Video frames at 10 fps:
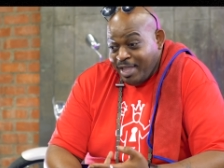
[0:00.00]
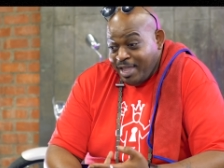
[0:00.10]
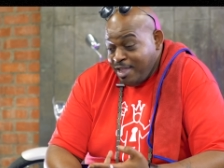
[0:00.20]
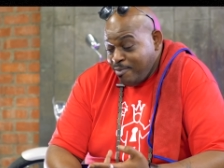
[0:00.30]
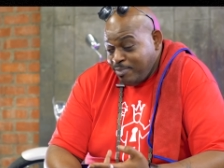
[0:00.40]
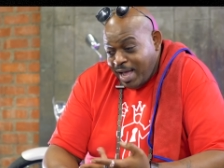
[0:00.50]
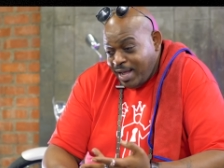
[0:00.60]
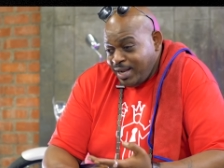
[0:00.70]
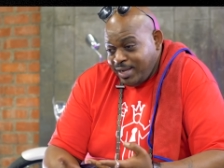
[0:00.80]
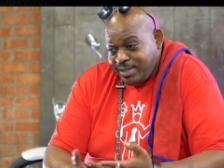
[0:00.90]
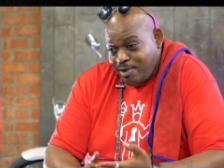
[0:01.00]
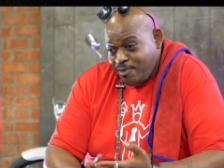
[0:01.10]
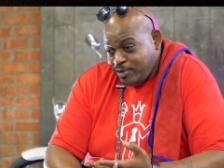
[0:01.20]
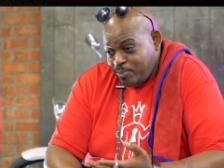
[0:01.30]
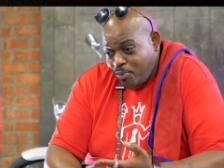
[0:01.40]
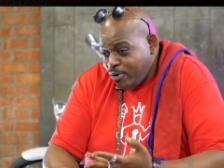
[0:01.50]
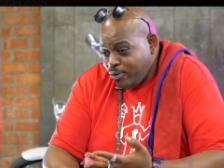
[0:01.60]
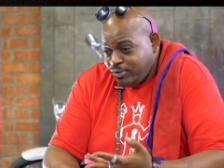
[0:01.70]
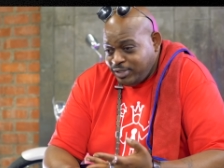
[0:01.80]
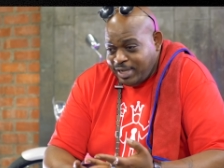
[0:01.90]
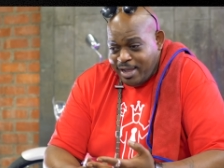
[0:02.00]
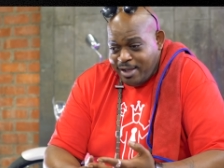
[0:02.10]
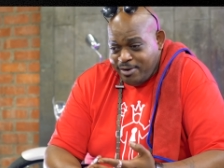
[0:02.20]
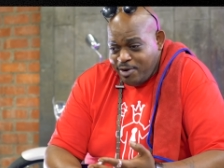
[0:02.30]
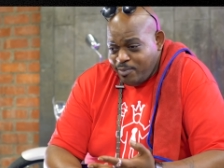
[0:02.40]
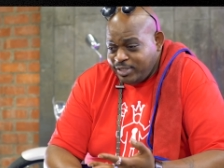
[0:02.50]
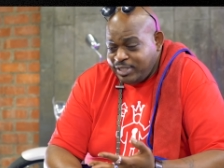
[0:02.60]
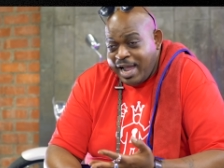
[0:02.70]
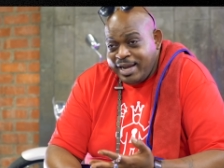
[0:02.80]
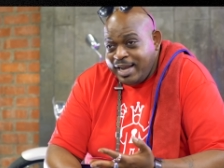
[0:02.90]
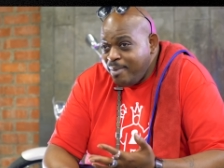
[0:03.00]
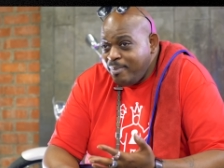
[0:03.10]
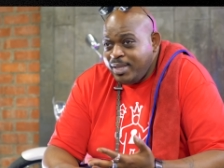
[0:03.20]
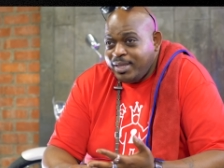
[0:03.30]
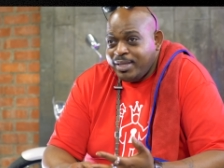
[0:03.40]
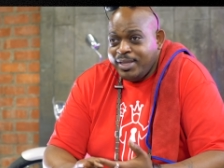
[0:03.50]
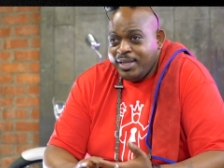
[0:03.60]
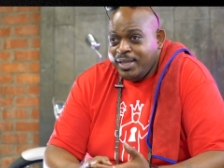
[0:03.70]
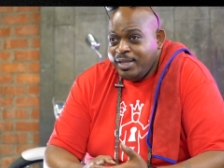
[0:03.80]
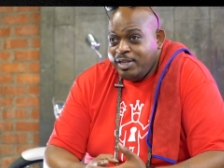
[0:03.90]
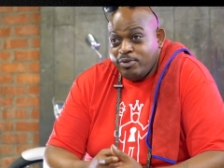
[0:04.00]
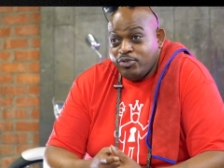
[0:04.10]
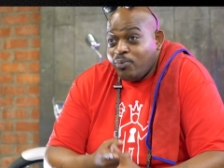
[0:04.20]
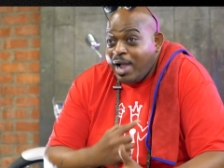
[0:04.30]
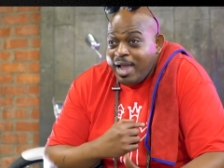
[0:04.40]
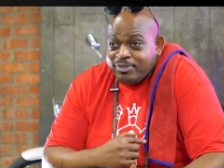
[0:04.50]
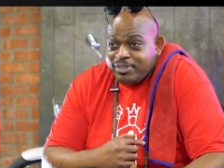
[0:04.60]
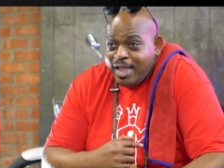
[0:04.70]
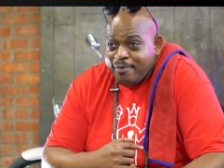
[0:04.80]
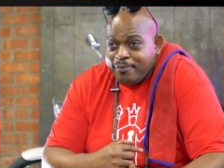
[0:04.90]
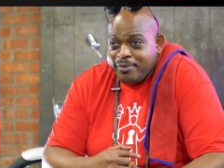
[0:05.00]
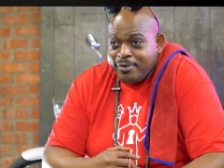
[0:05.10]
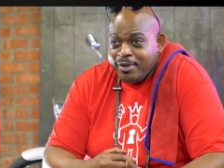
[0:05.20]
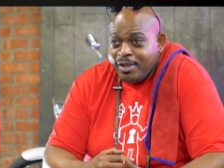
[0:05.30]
Hypnotic, there was Porno Style, there was Dynamic, there was Rhyme Cypher.